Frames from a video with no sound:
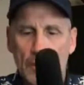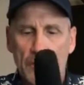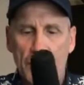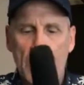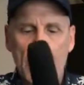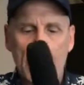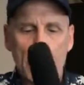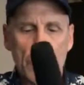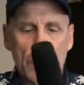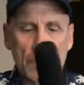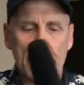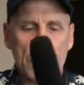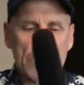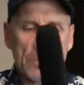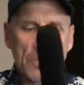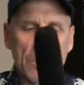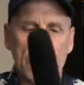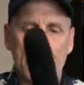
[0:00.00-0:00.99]
That you can
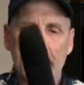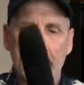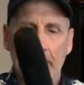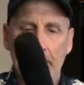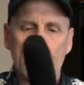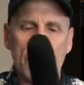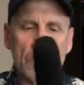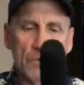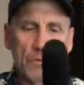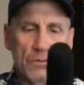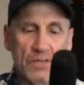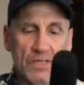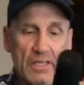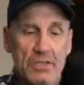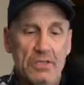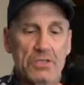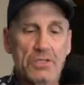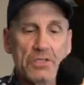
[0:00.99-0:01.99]
certainly do
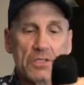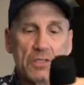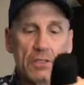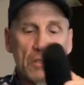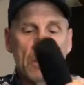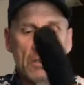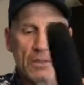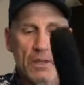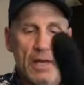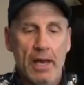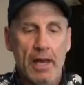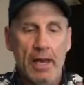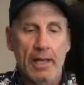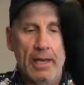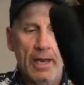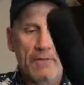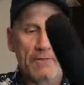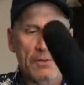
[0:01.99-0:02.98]
this
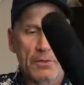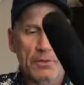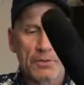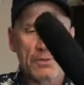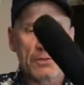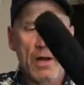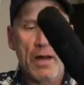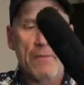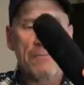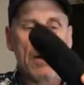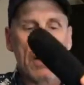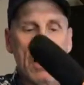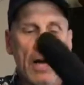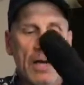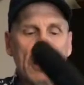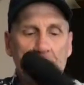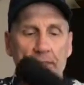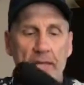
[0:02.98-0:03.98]
and have a little
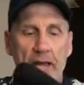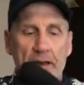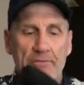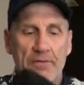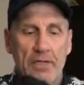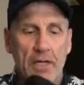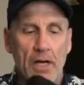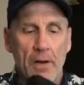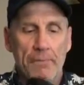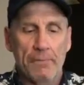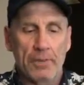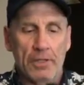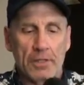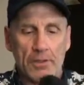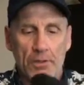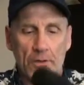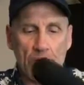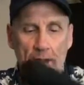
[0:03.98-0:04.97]
tripod and have it up
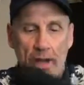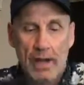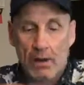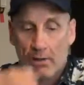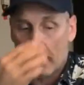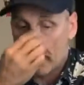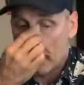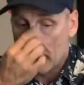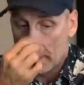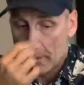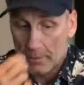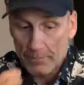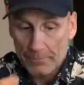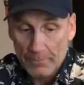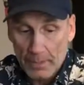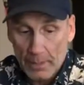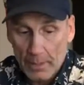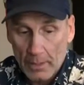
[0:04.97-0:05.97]
in your area.
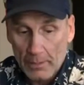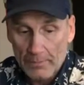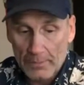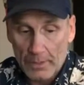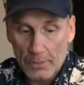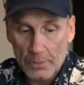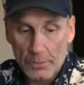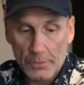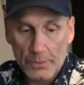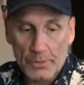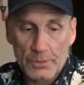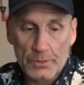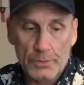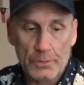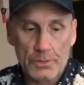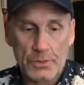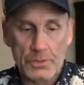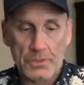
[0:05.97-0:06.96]
That you can
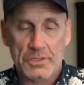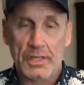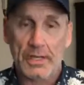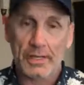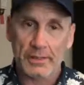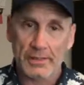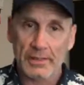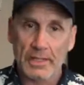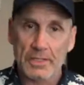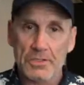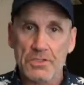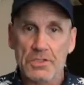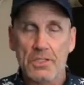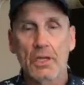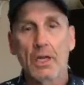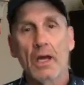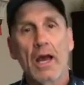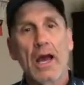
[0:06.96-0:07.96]
do it just like
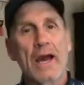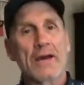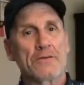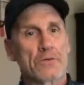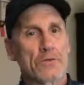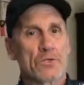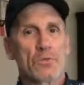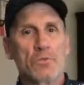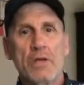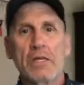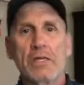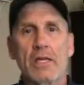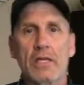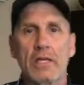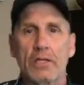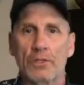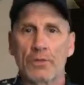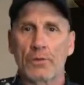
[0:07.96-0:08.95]
this as you're
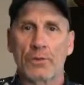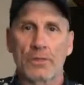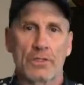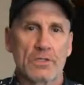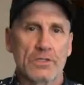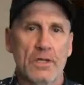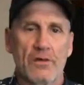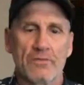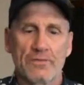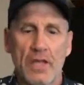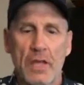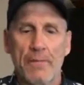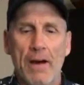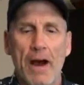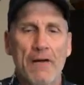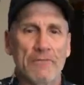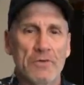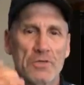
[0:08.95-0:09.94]
speaking and doing the
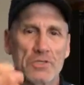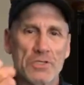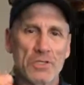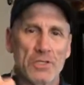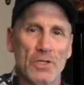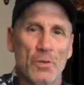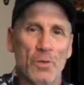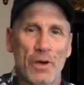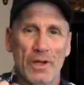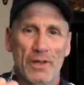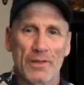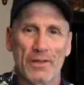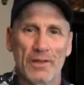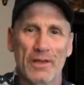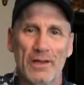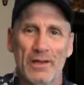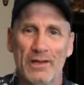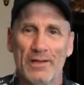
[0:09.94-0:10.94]
self-tape. Obviously, you don't want
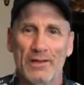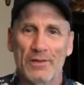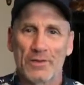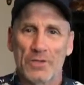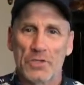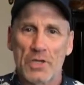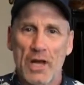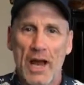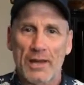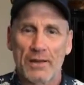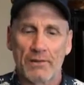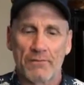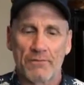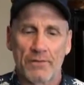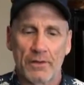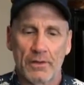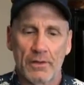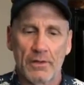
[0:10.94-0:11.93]
it in the shot
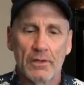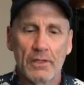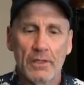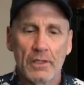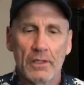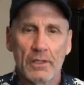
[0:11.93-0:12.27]
of the